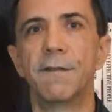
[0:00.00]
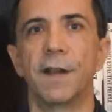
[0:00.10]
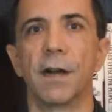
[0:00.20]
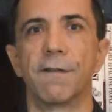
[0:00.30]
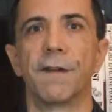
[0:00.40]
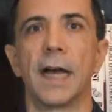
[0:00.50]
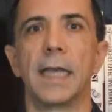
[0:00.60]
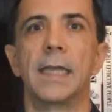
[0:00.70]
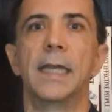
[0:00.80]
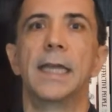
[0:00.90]
to
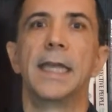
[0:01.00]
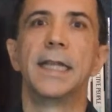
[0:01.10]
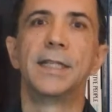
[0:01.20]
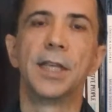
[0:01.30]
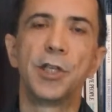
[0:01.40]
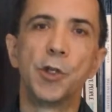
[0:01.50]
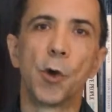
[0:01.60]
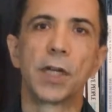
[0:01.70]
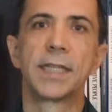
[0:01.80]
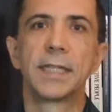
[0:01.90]
verify is that
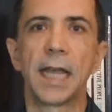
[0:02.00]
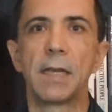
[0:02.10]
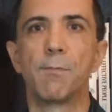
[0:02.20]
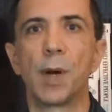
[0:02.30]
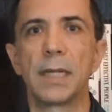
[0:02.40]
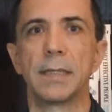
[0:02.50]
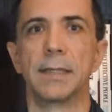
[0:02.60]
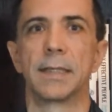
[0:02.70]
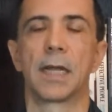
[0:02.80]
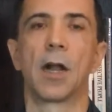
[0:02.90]
your site
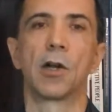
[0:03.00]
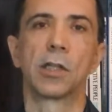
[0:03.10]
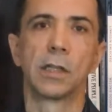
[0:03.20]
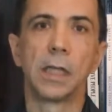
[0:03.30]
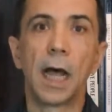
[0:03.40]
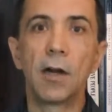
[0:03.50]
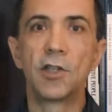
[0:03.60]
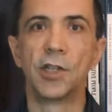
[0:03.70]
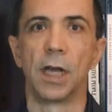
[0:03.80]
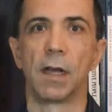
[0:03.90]
buttons are
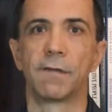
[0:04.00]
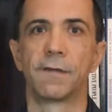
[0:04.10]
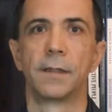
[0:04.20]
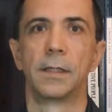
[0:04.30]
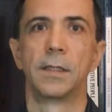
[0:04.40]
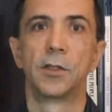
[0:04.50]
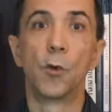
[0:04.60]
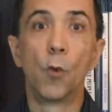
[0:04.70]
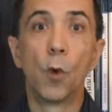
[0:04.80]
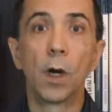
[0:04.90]
large enough to
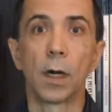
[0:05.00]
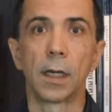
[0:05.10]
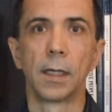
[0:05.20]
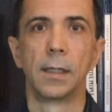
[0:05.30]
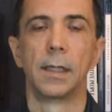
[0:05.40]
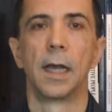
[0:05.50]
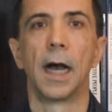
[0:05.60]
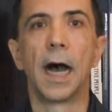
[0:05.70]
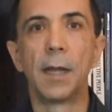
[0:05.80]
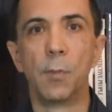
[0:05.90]
work
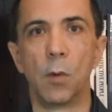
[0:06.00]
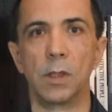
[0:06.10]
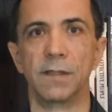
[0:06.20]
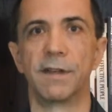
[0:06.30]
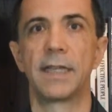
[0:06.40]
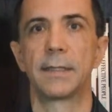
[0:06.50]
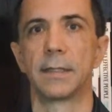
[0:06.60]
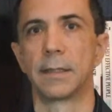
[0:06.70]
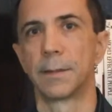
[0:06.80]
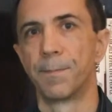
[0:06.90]
on mobile
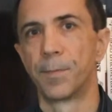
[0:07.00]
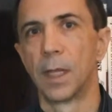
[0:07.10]
devices.